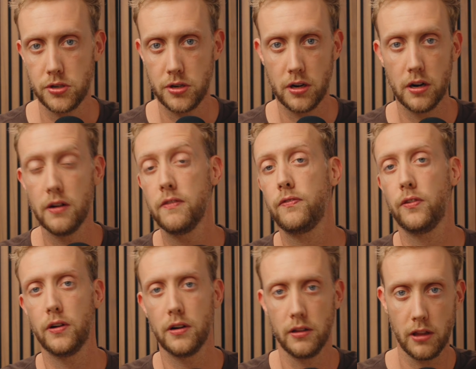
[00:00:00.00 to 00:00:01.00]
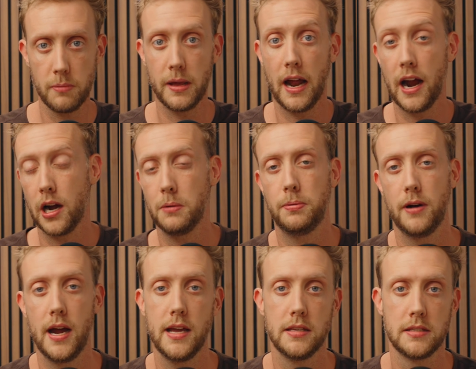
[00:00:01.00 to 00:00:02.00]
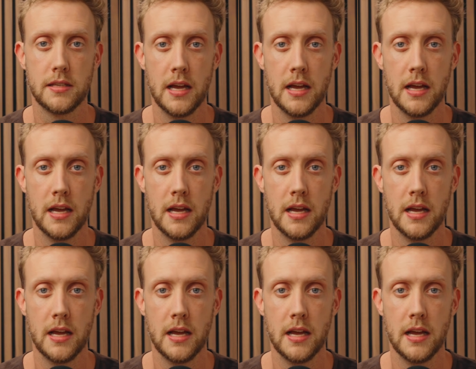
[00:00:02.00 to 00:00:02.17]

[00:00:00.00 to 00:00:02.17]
sure for a little bit higher price.